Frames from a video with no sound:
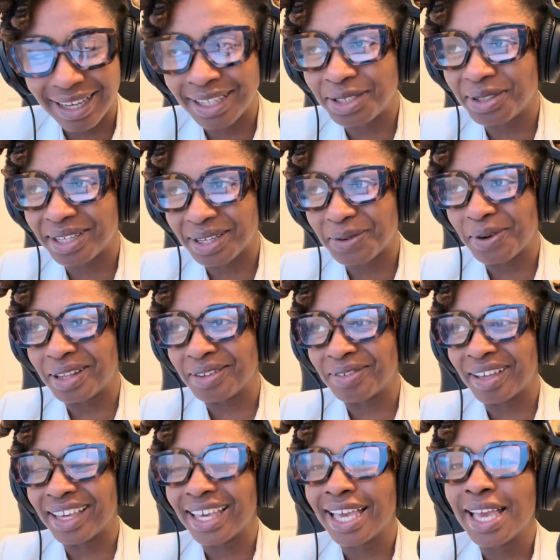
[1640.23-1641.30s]
I do not
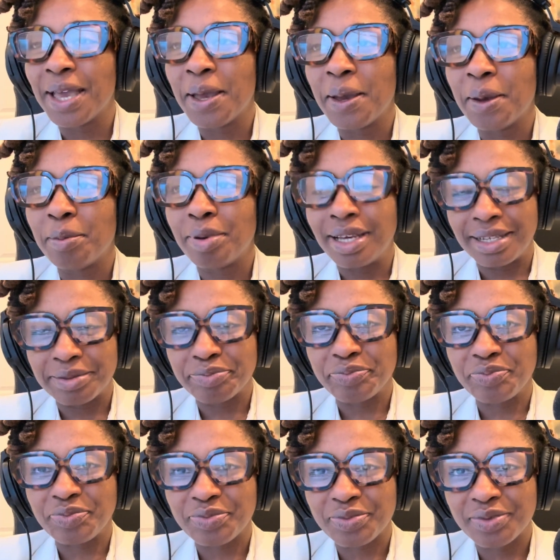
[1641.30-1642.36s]
qualify. But
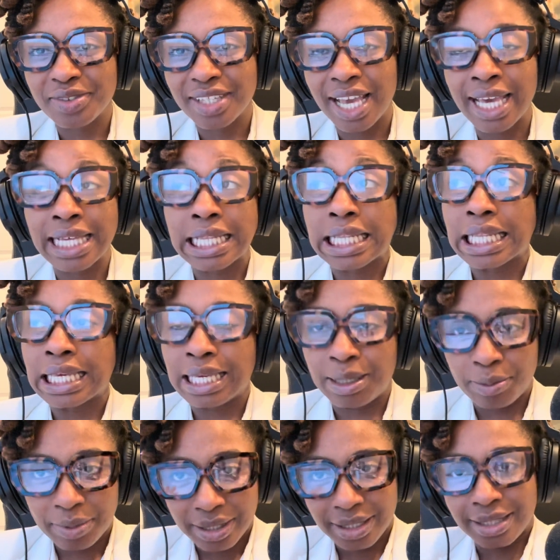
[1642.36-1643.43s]
I
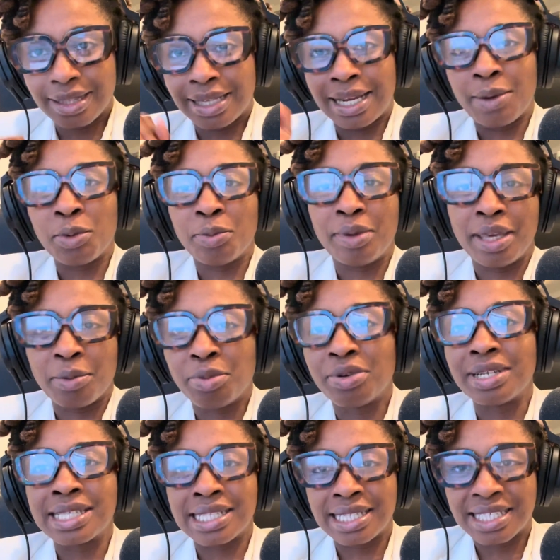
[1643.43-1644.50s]
claim that I will be a
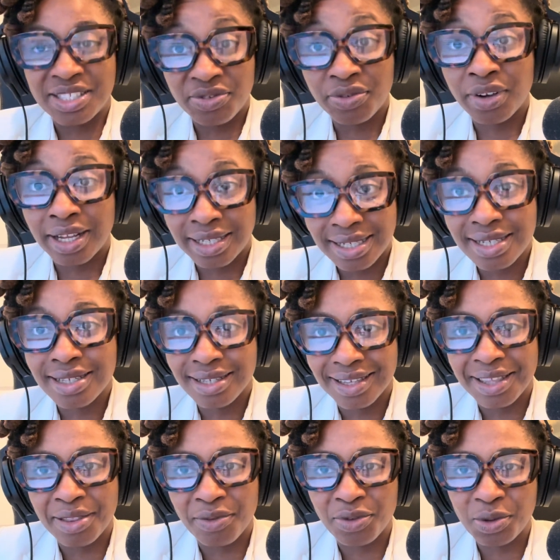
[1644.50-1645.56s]
president's friend
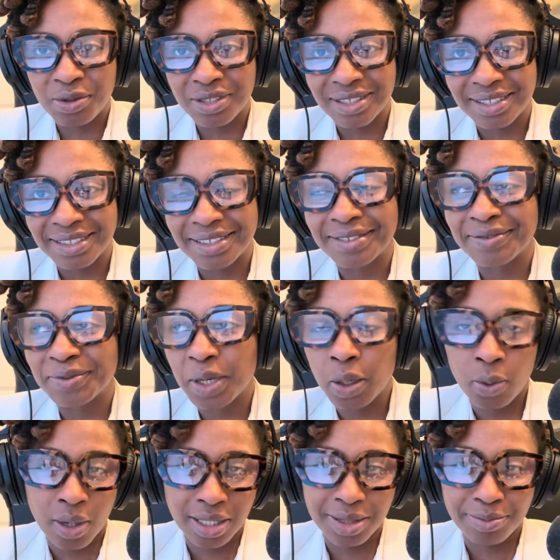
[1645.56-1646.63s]
in the future.
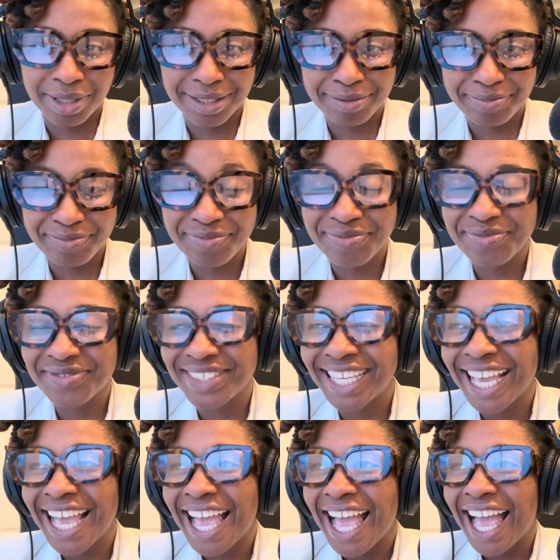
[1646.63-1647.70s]
Watch me.
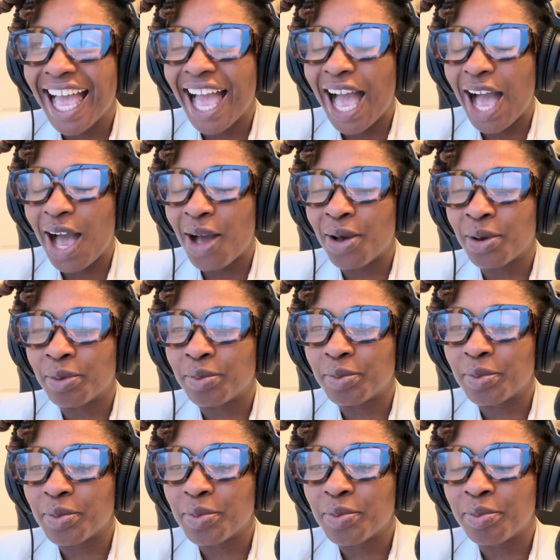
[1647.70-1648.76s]

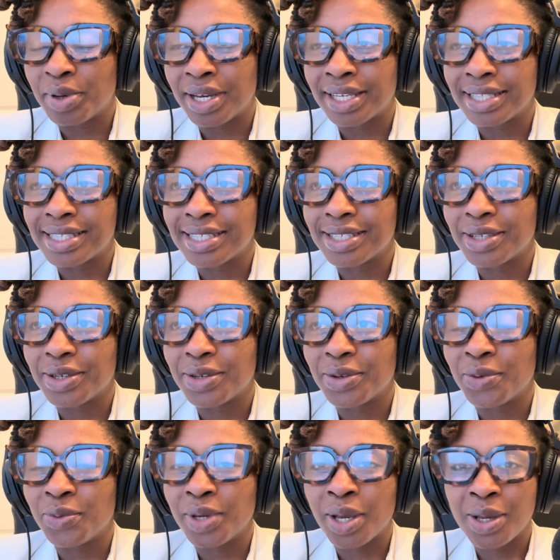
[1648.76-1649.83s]
But
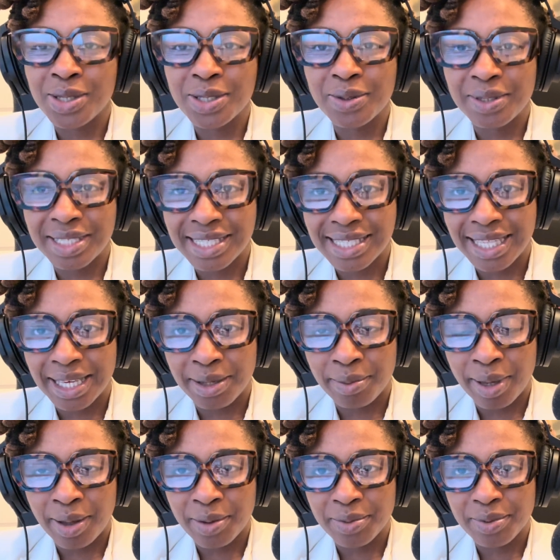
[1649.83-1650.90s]
we also need to think
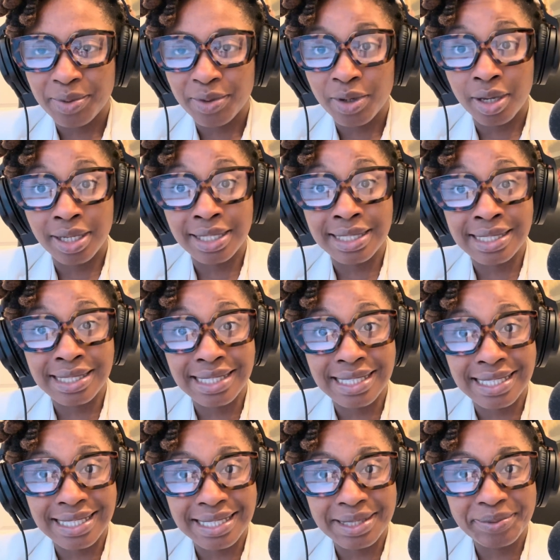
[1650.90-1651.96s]
about chronic
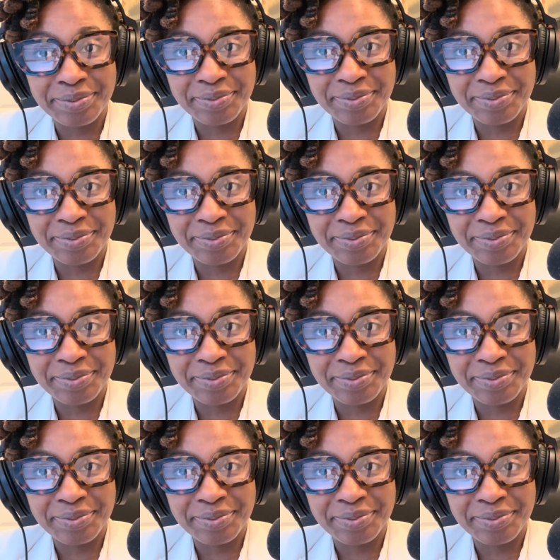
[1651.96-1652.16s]
diseases.